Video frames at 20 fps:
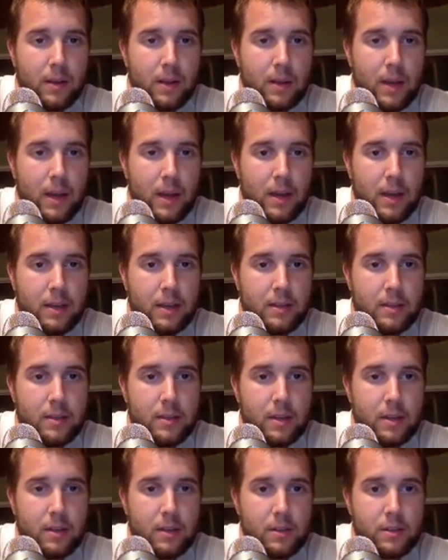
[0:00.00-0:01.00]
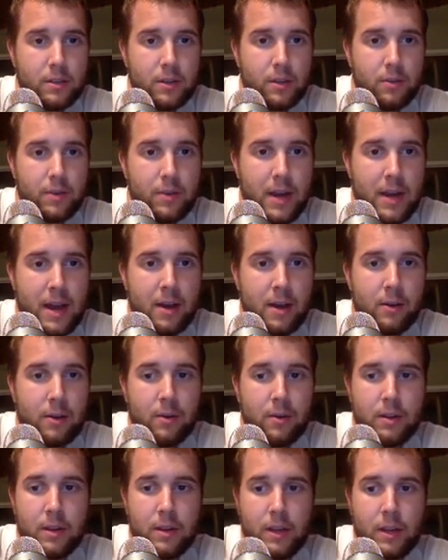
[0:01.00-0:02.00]
And so
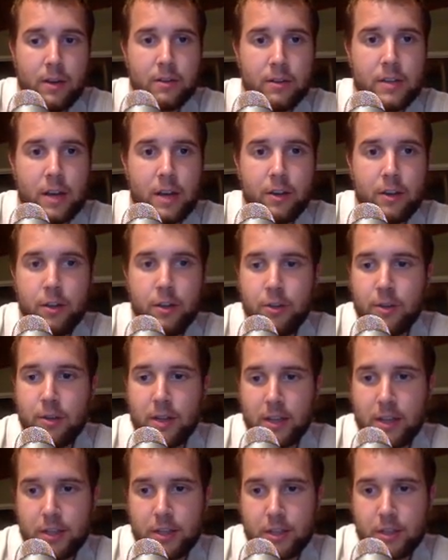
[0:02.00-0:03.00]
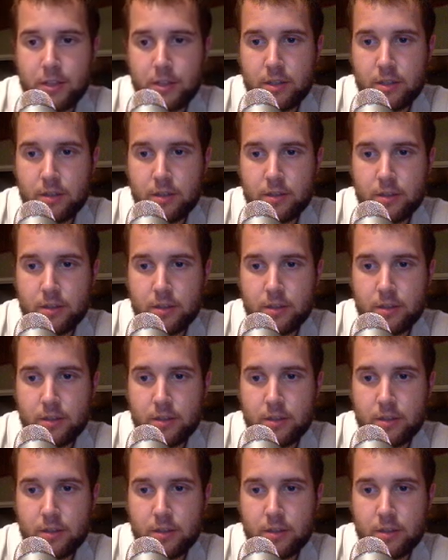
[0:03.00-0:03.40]
now here's how you do collisions.